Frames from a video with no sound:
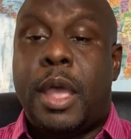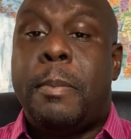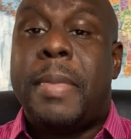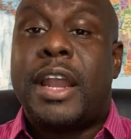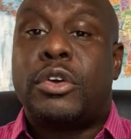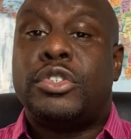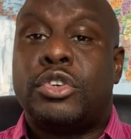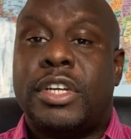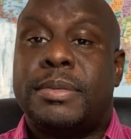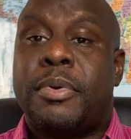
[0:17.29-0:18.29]
Medical
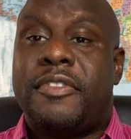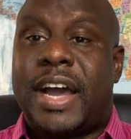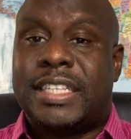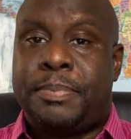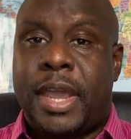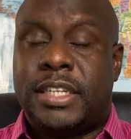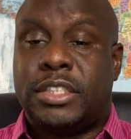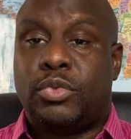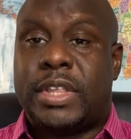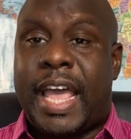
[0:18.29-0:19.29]
tourism provides
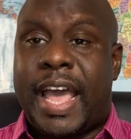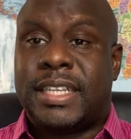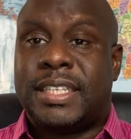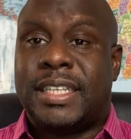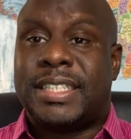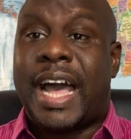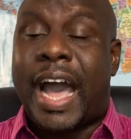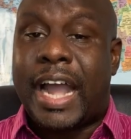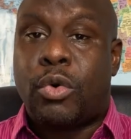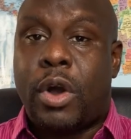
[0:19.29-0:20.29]
patients with access to
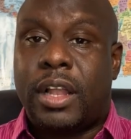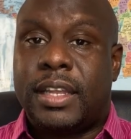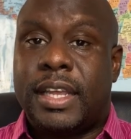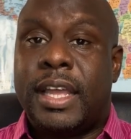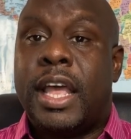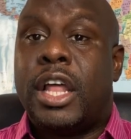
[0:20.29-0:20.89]
high quality,